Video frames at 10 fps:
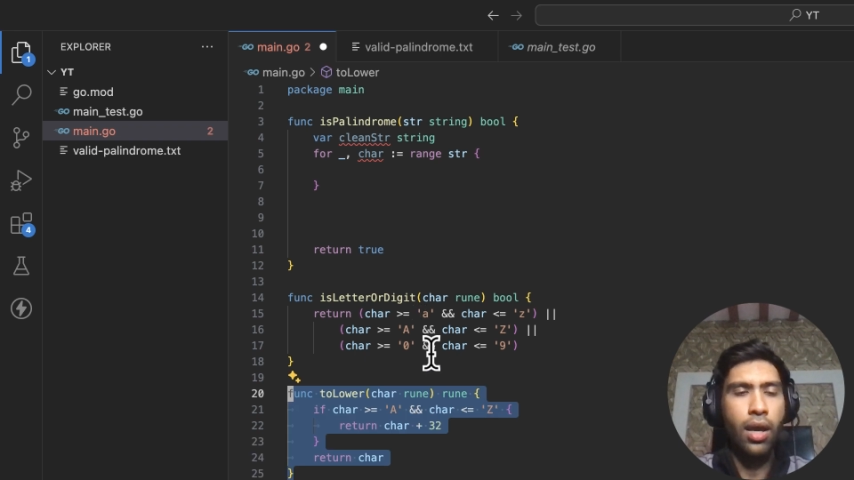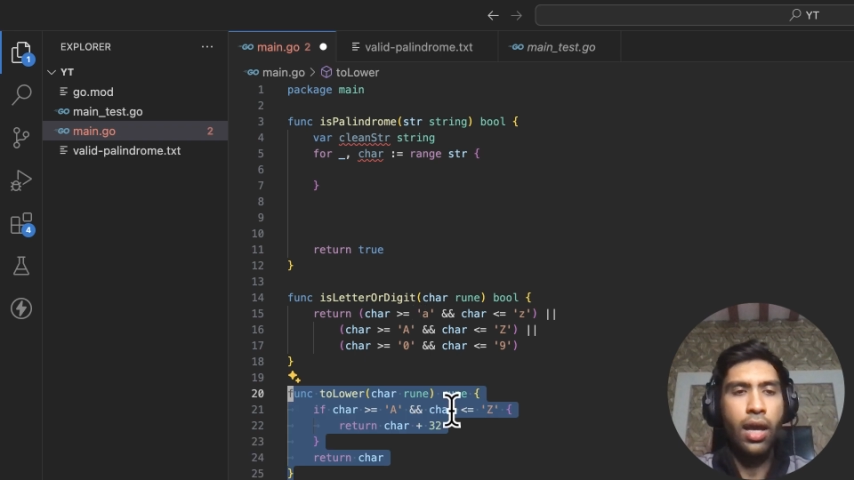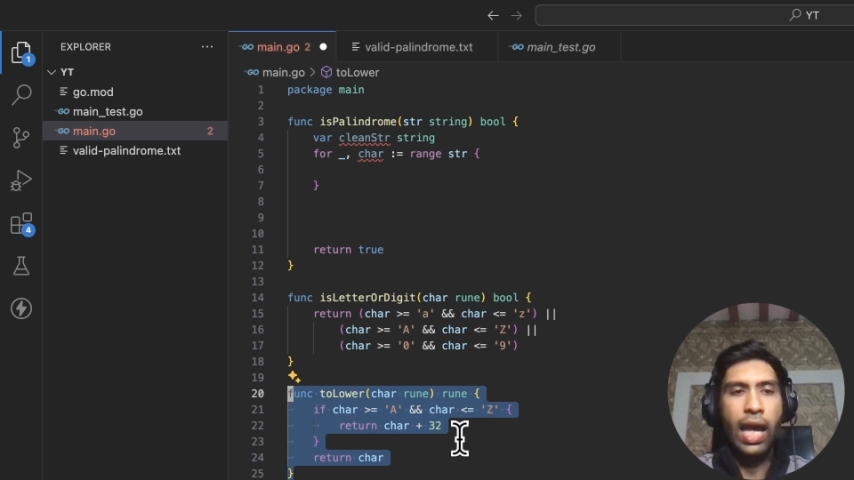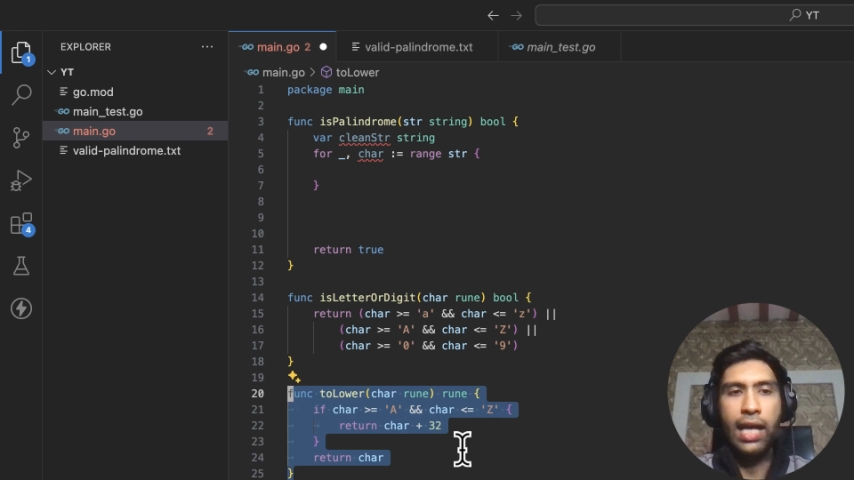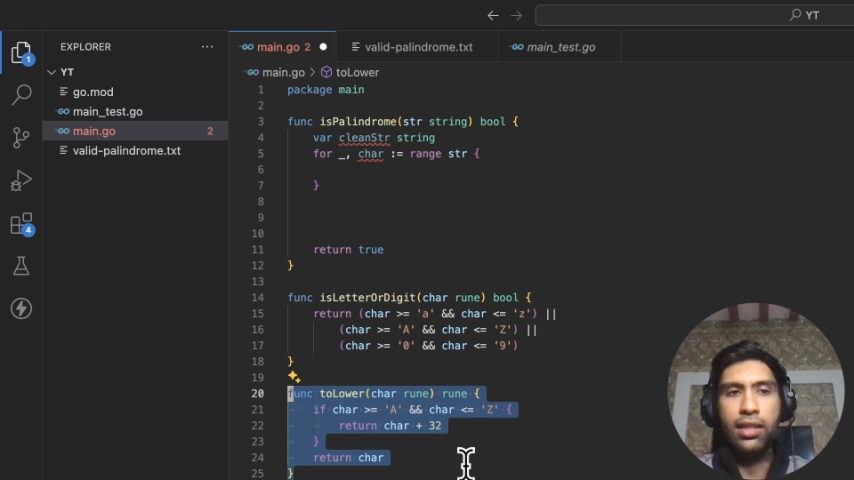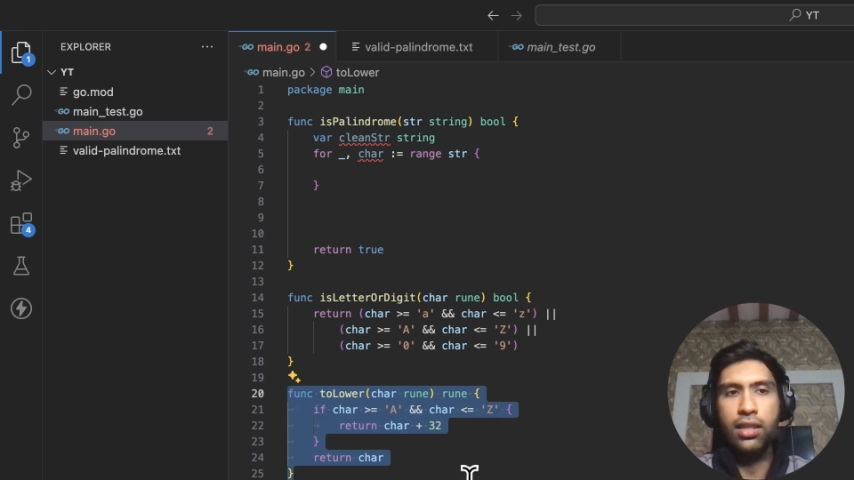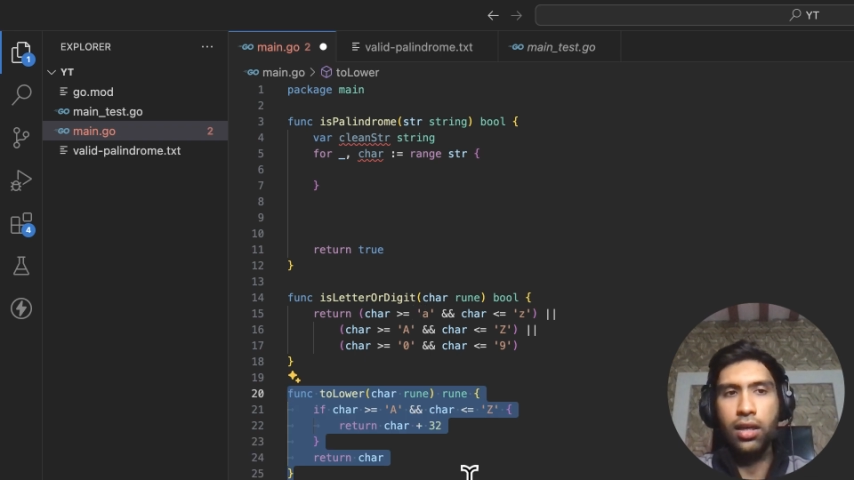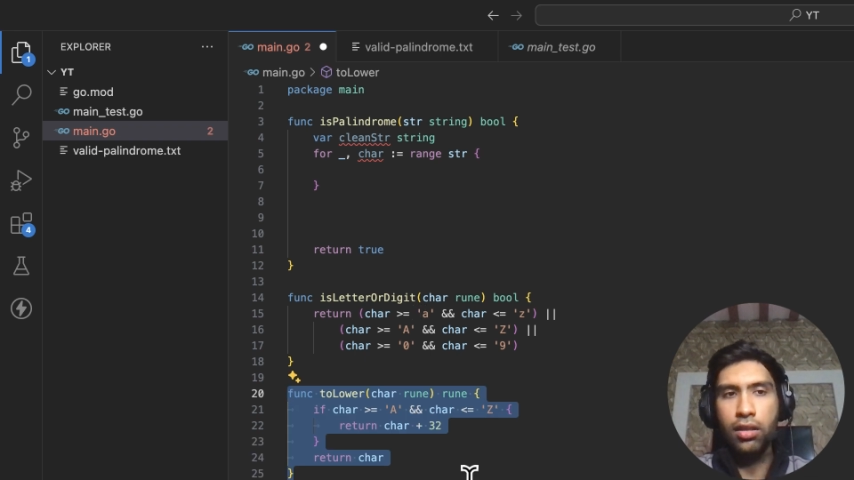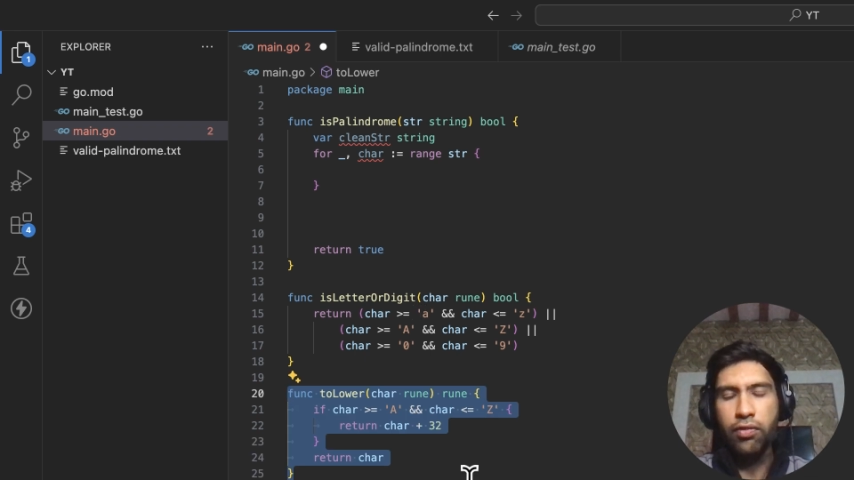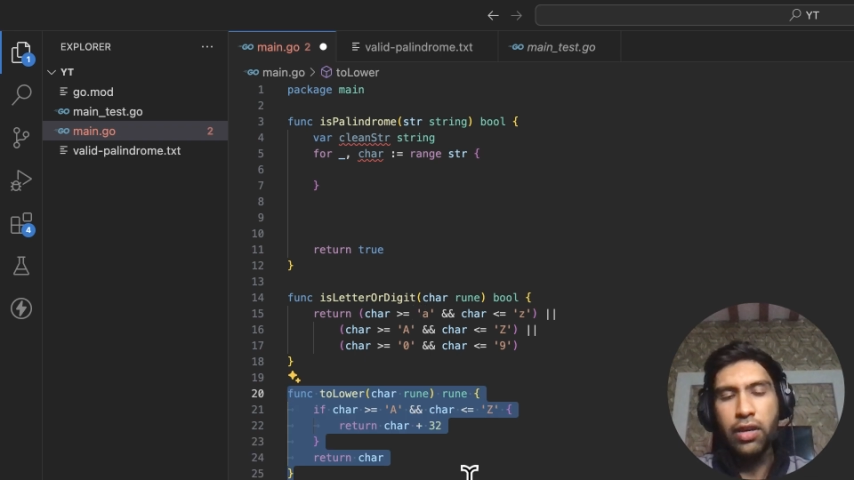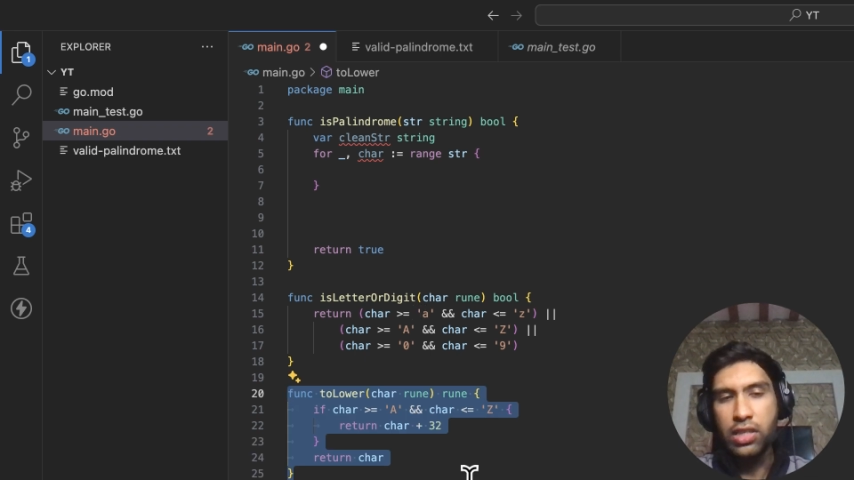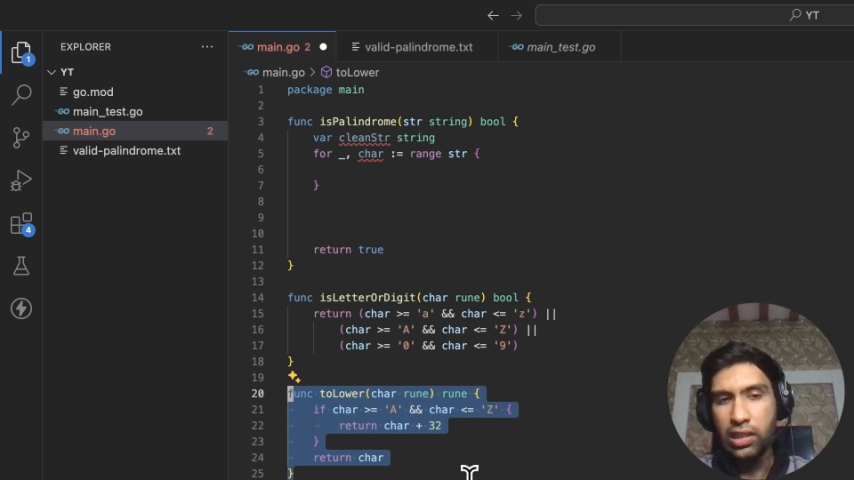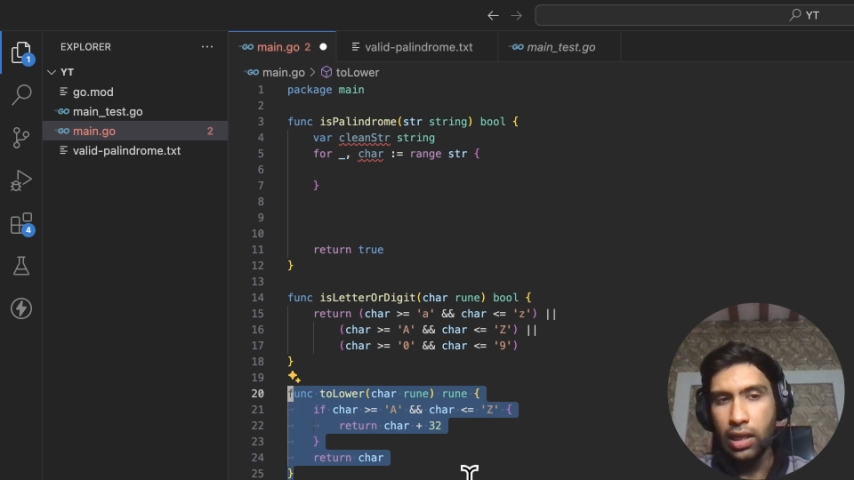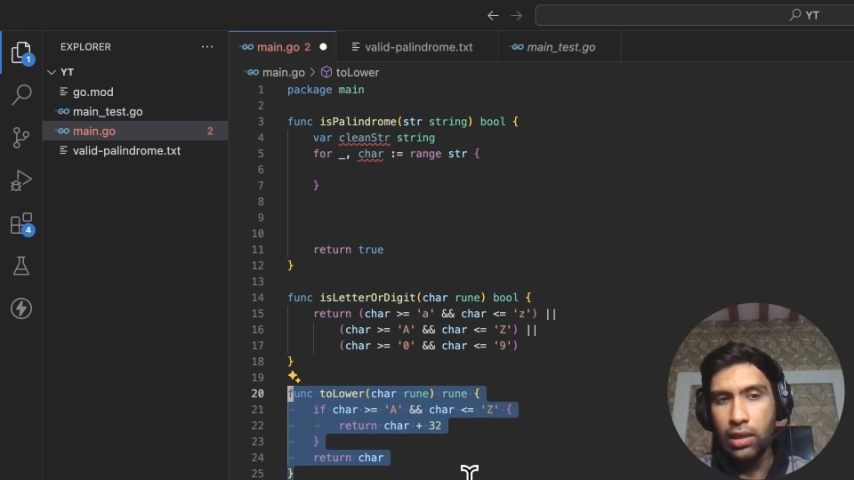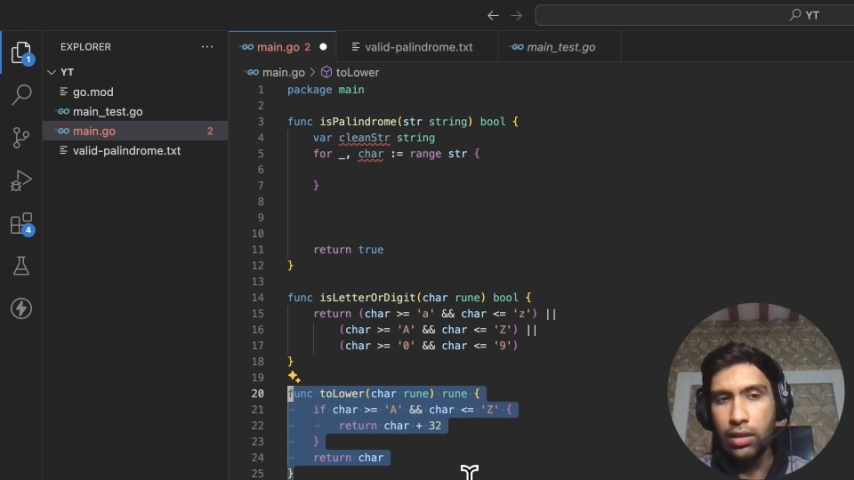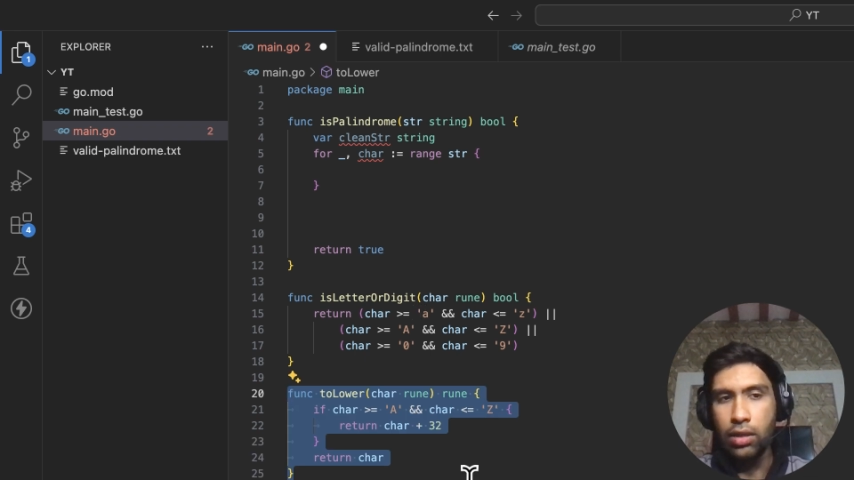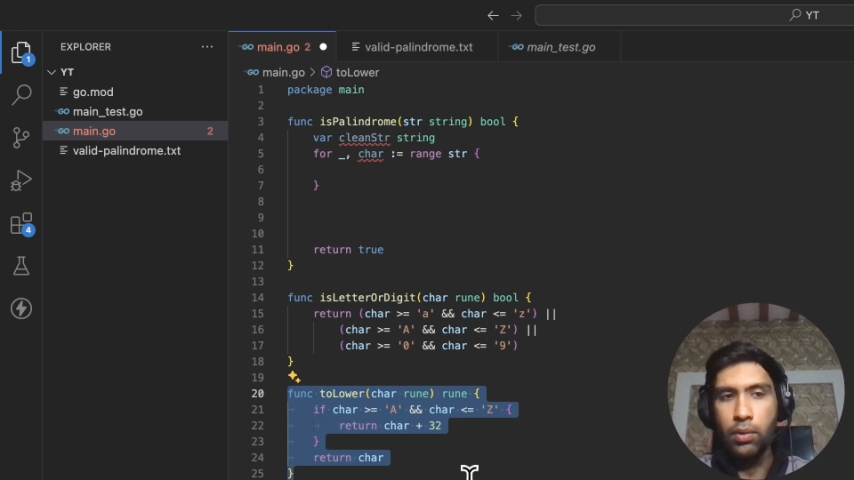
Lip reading: And the other functionality